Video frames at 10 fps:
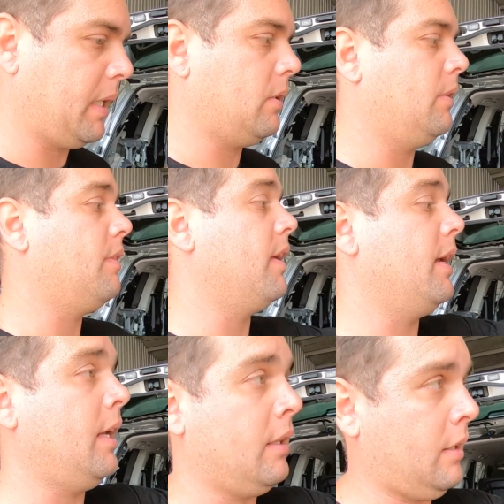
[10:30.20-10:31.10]
back on,
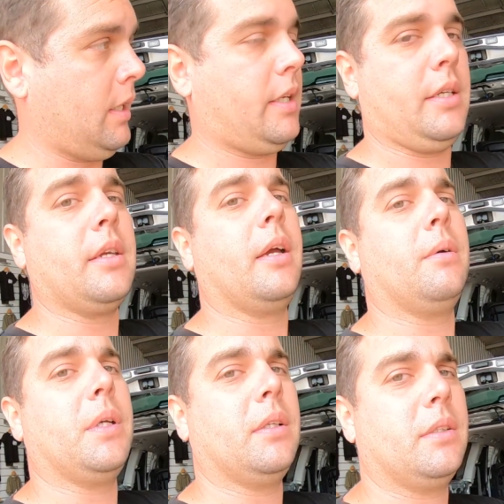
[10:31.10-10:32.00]
then that can
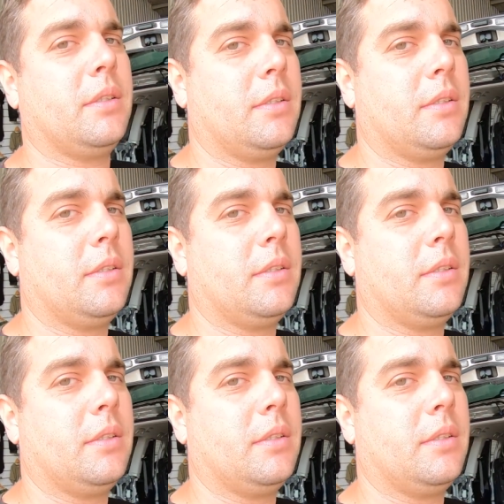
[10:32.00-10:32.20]
go in.